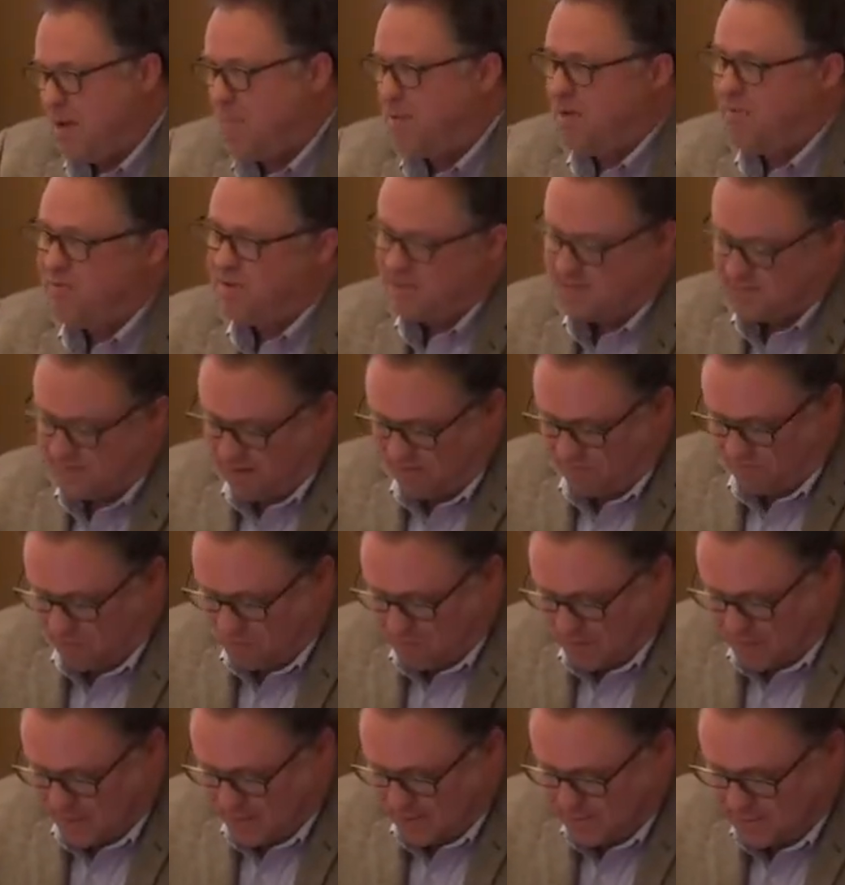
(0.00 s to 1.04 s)
maybe even several
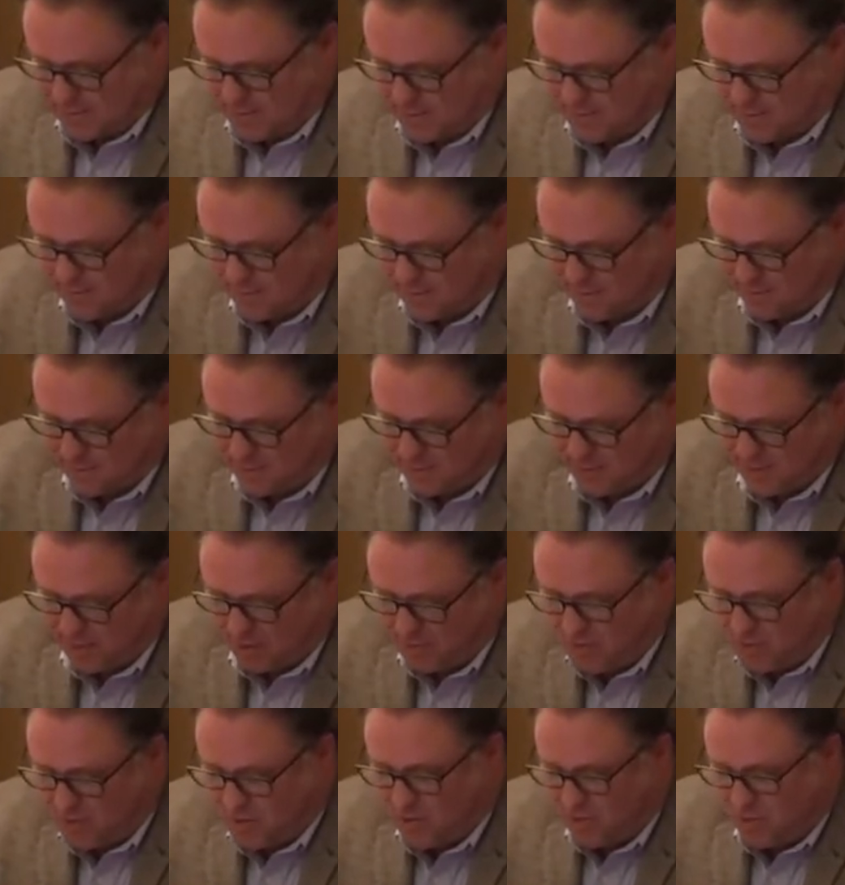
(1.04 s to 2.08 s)
minutes to
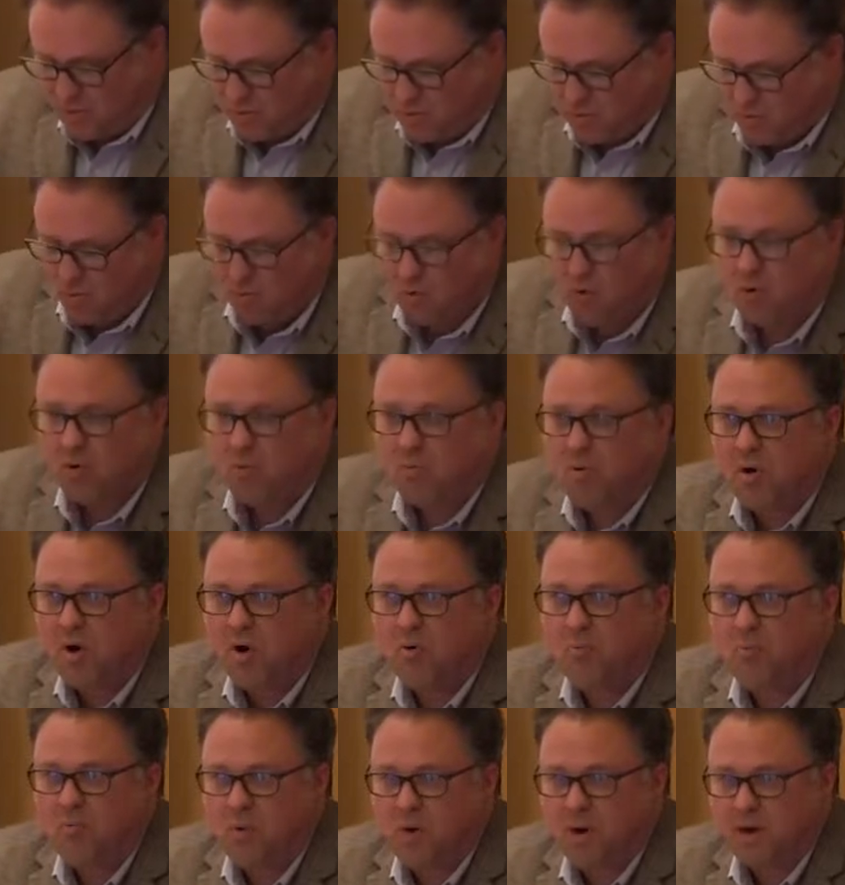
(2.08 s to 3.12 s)
tell you who Earl
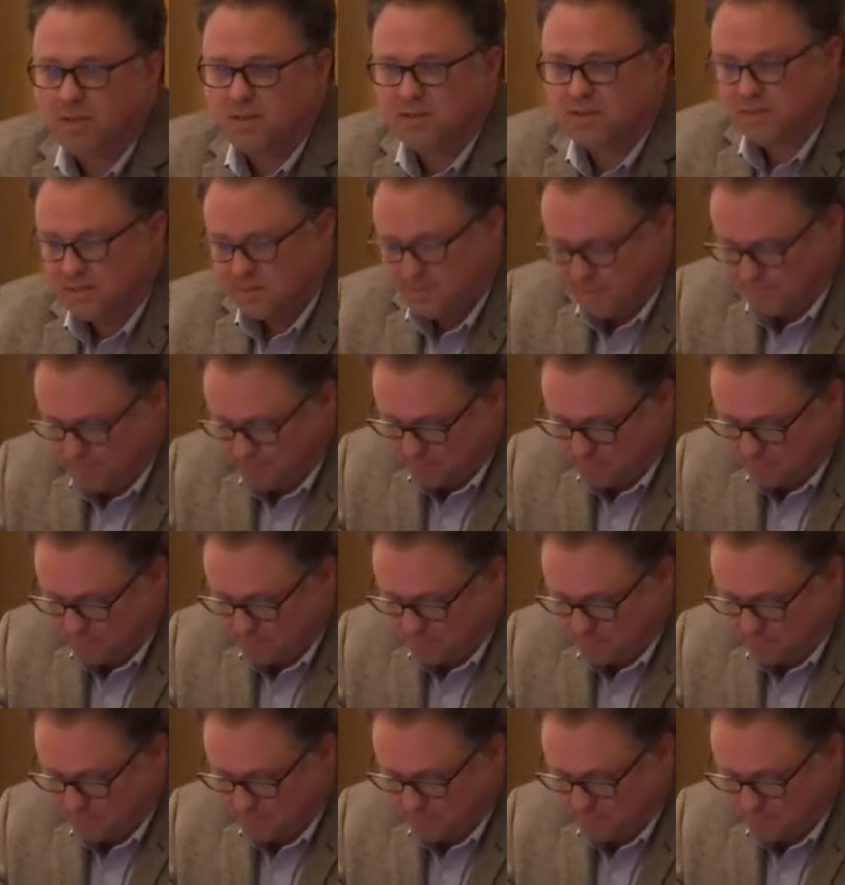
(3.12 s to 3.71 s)
Pope was,